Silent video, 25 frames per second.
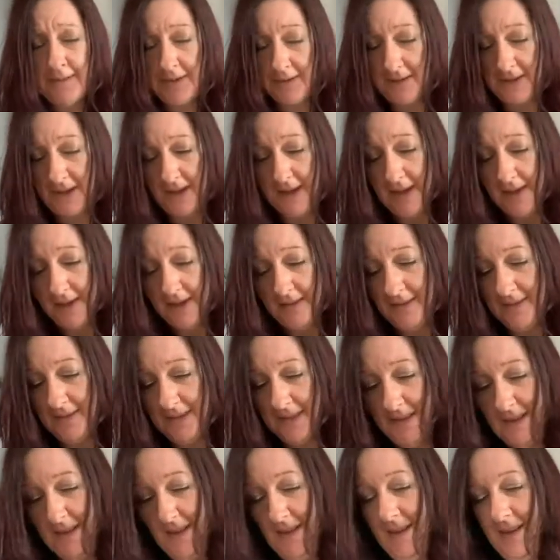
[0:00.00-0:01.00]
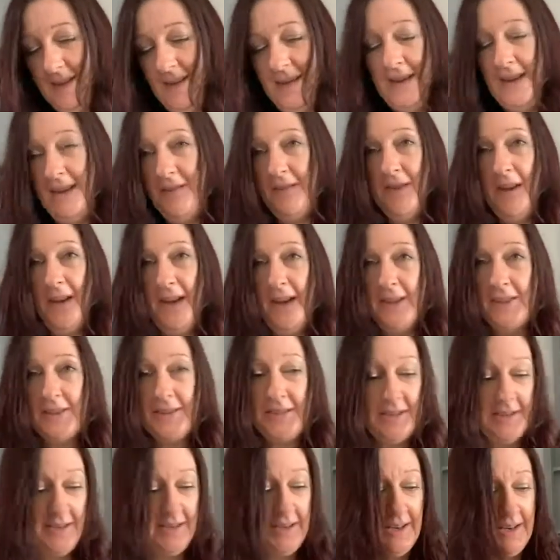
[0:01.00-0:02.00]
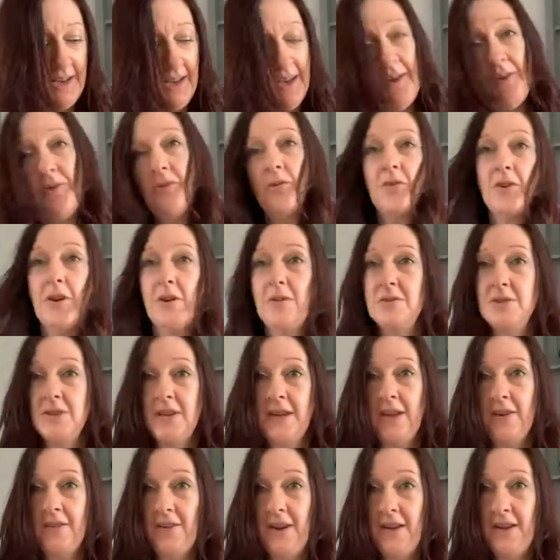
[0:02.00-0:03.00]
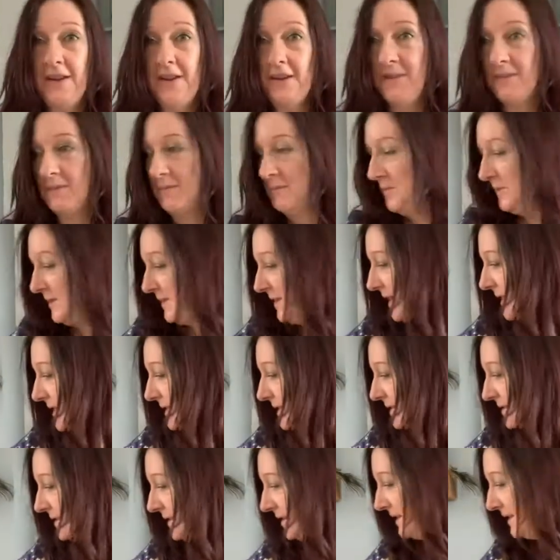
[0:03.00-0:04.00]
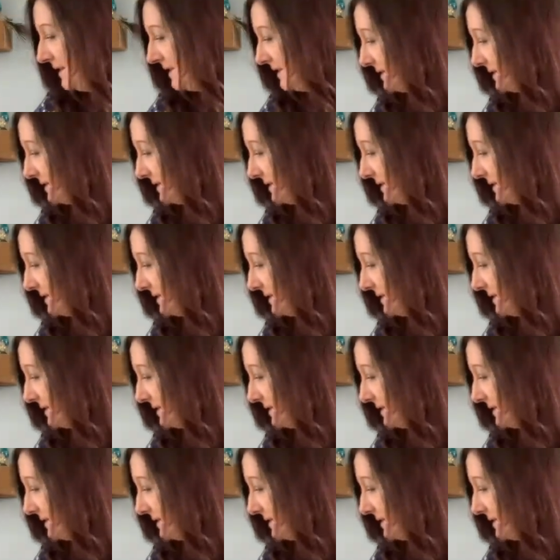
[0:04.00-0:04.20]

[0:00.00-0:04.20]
okay. i am not actually knit or crochet or anything with any of these